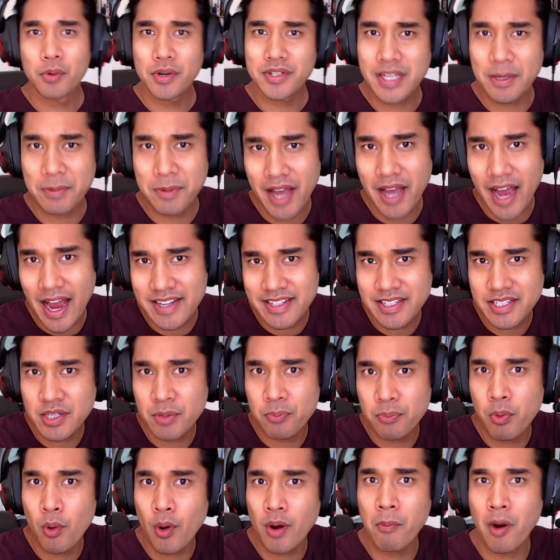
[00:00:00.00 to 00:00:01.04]
What's up guys, it's
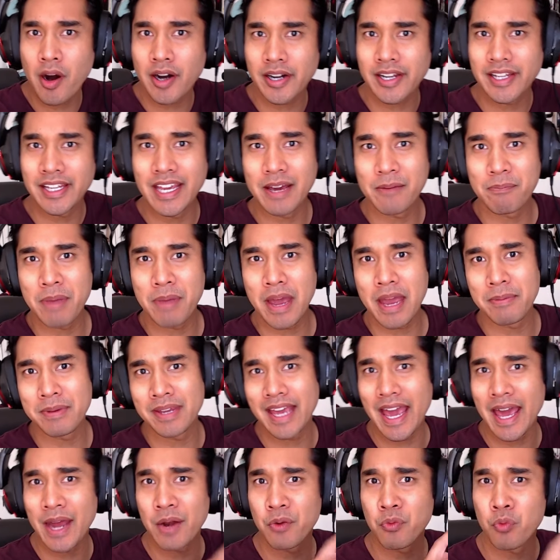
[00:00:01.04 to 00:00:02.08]
your boy Markia,
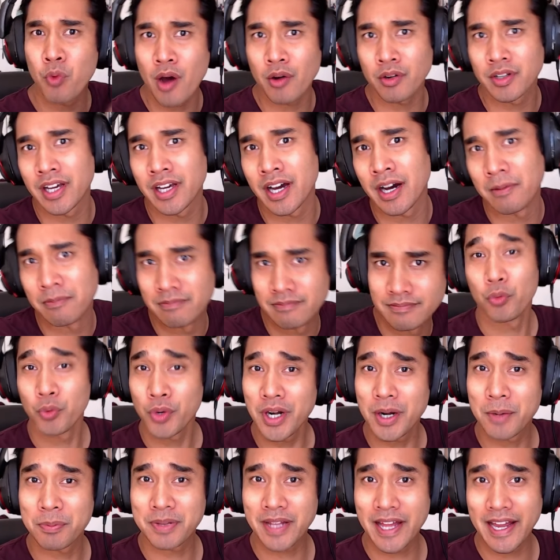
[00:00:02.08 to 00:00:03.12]
baby, and welcome.
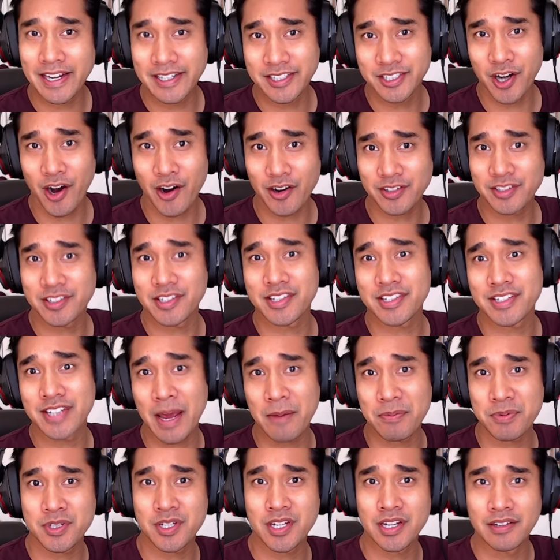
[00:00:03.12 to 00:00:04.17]
We are playing Dark
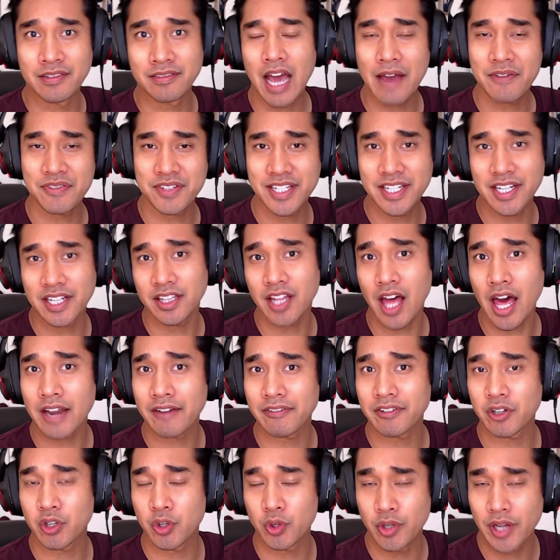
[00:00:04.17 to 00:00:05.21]
Deception. I've seen a lot
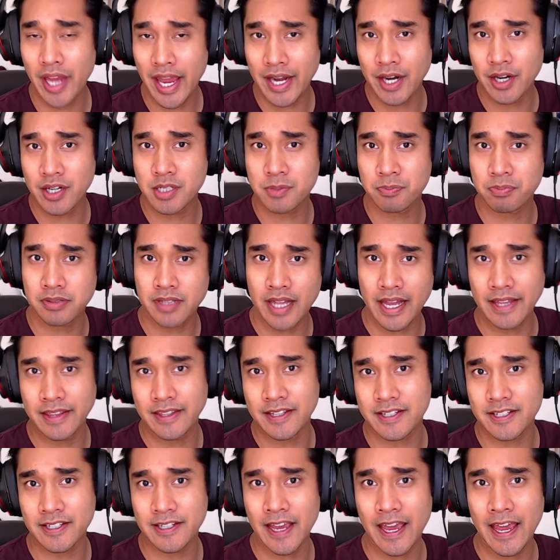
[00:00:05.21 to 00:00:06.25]
of creators play
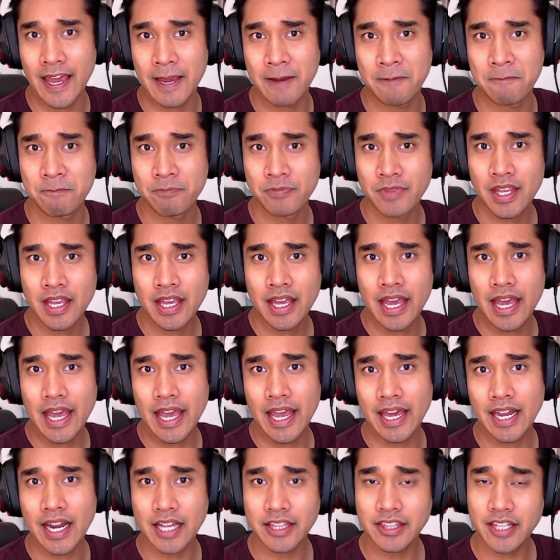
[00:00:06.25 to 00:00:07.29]
this game
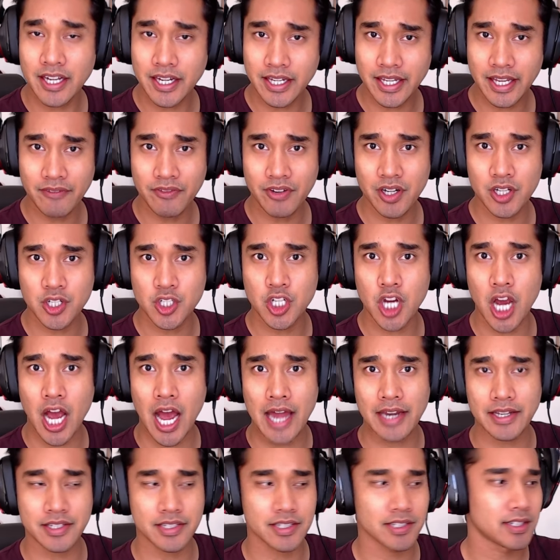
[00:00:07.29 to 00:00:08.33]
and I thought I'd give it a
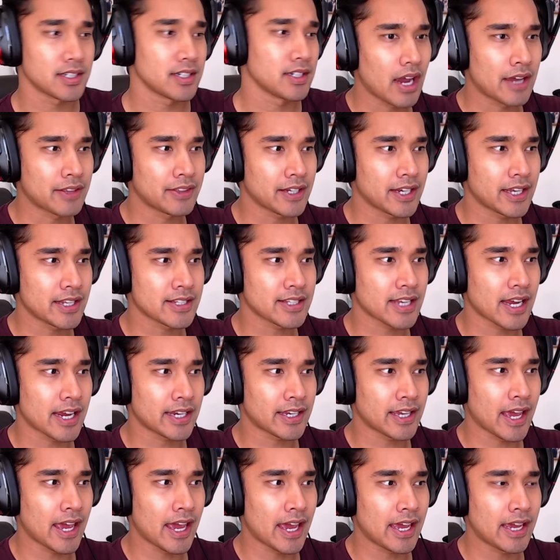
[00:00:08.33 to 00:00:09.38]
shot. I think it's
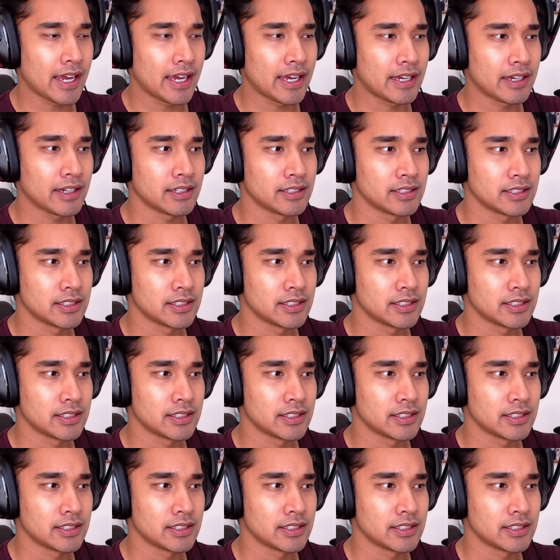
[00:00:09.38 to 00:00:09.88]
like Pac-Man.